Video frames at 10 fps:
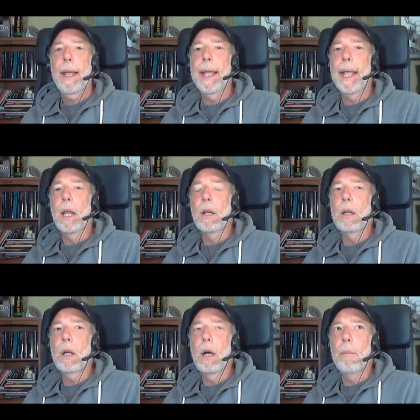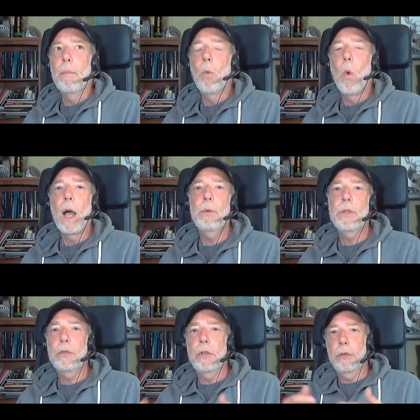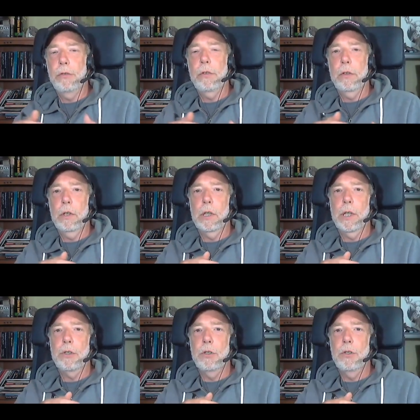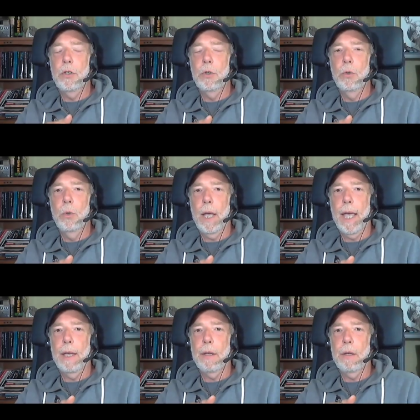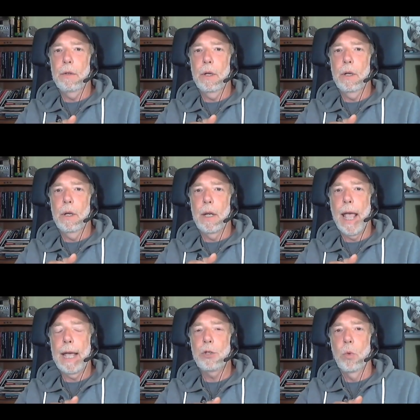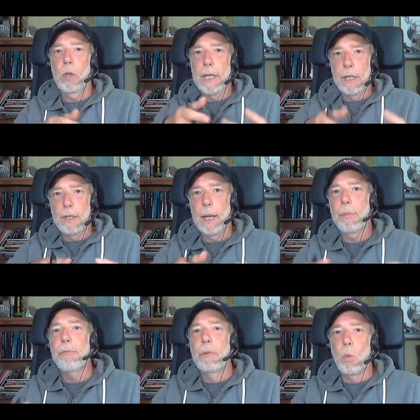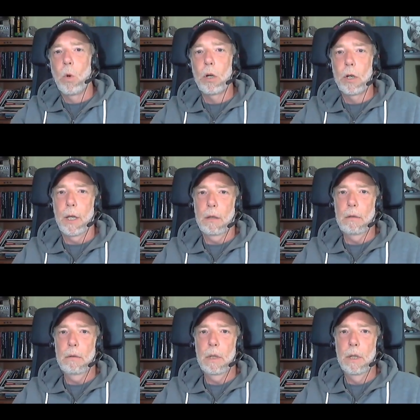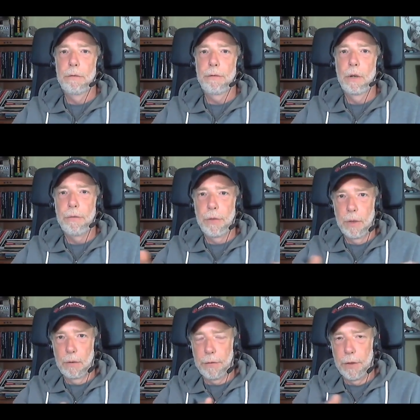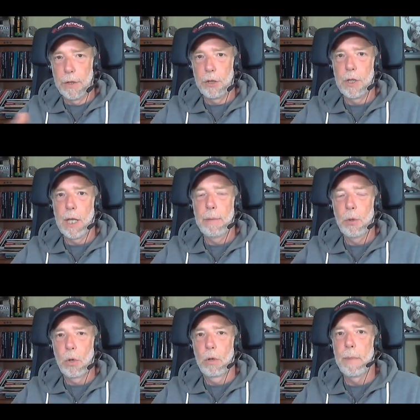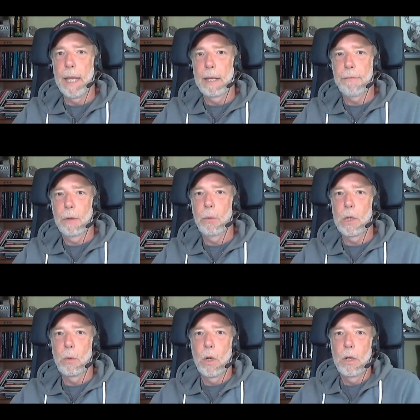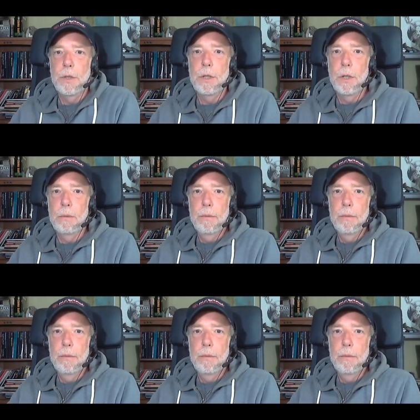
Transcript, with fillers: and um, why was it necessary to do a an actual in-depth reworking of of the fifth edition game in order to make it fit what you wanted to do?